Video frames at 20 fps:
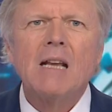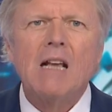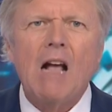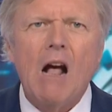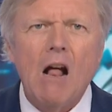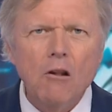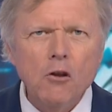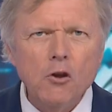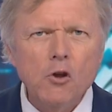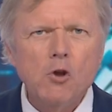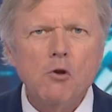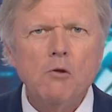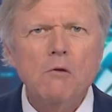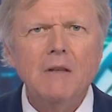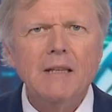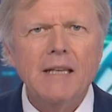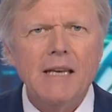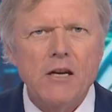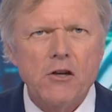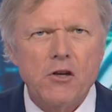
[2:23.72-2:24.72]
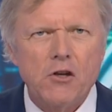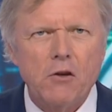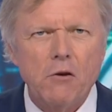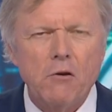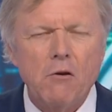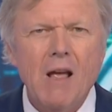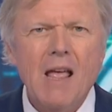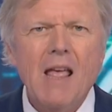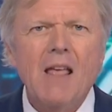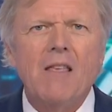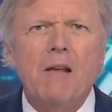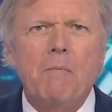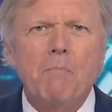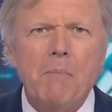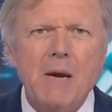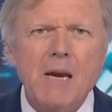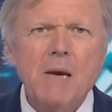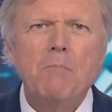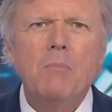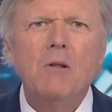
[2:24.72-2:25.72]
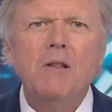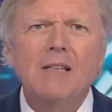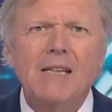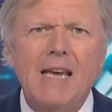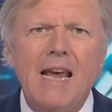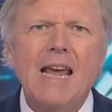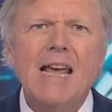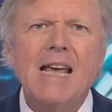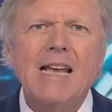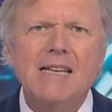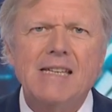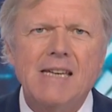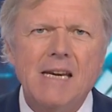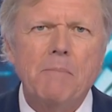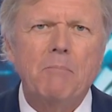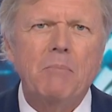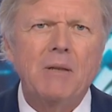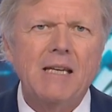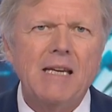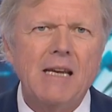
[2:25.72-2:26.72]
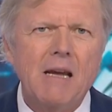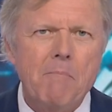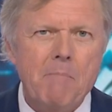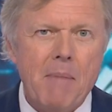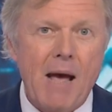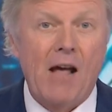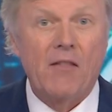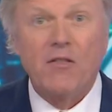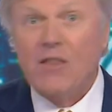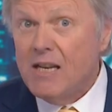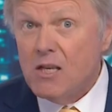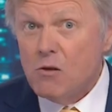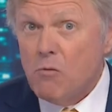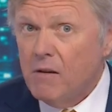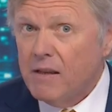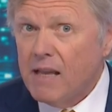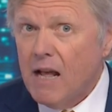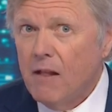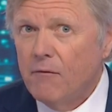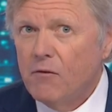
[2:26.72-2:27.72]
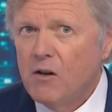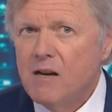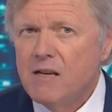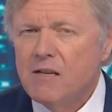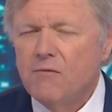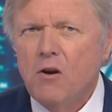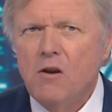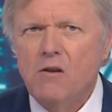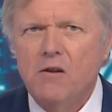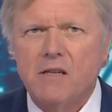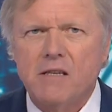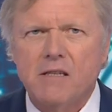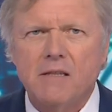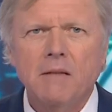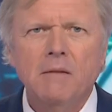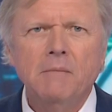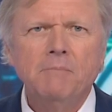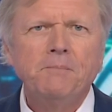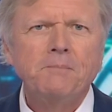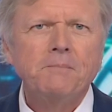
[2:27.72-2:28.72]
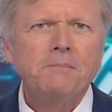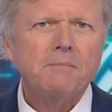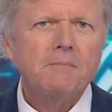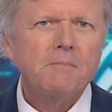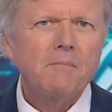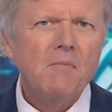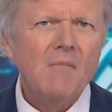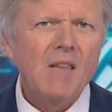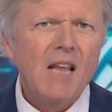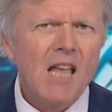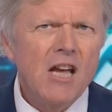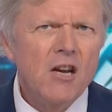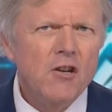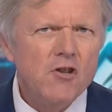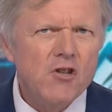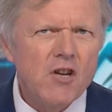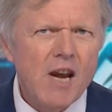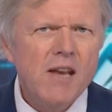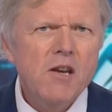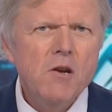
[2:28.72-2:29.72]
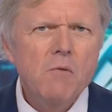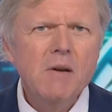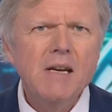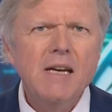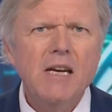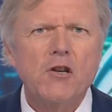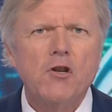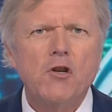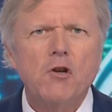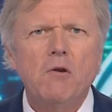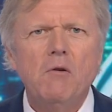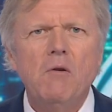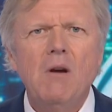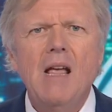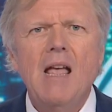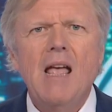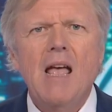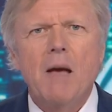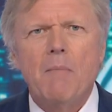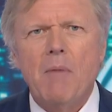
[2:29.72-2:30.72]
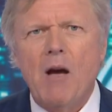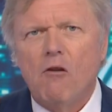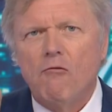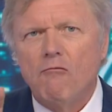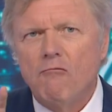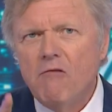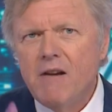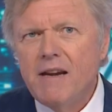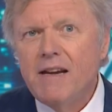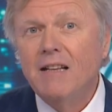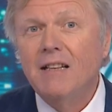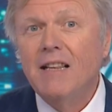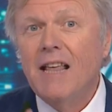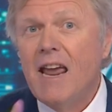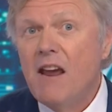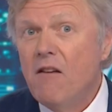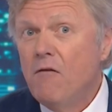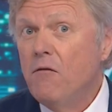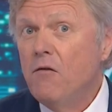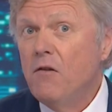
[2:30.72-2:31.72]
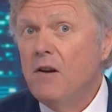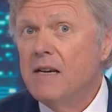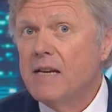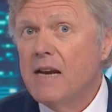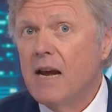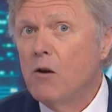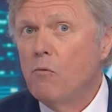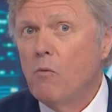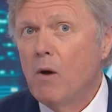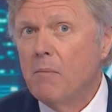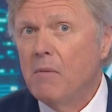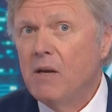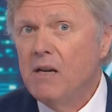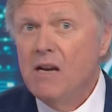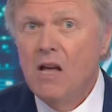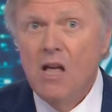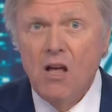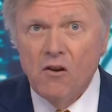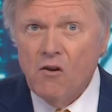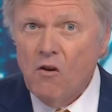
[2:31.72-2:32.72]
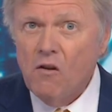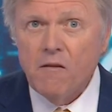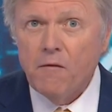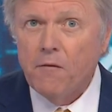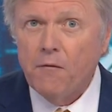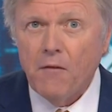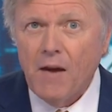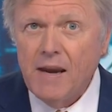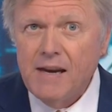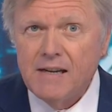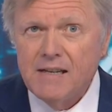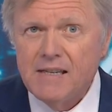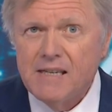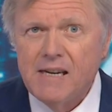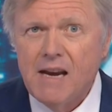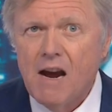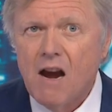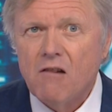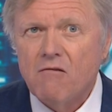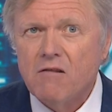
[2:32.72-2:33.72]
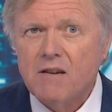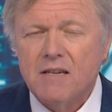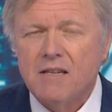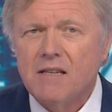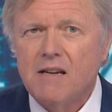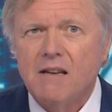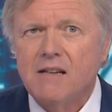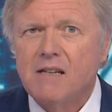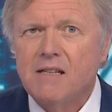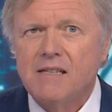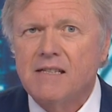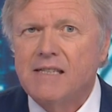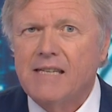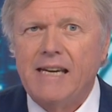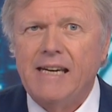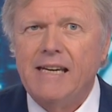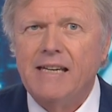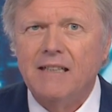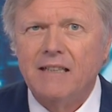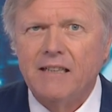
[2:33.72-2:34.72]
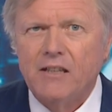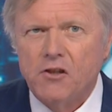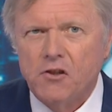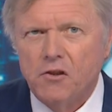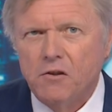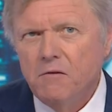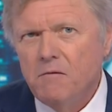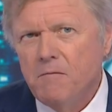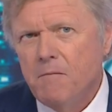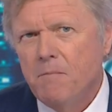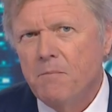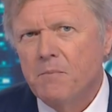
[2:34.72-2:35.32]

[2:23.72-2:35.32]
cultural issue that people care deeply about. That's what galvanised voters. A genuine issue about real everyday women, not a fake tiara studded teal issue.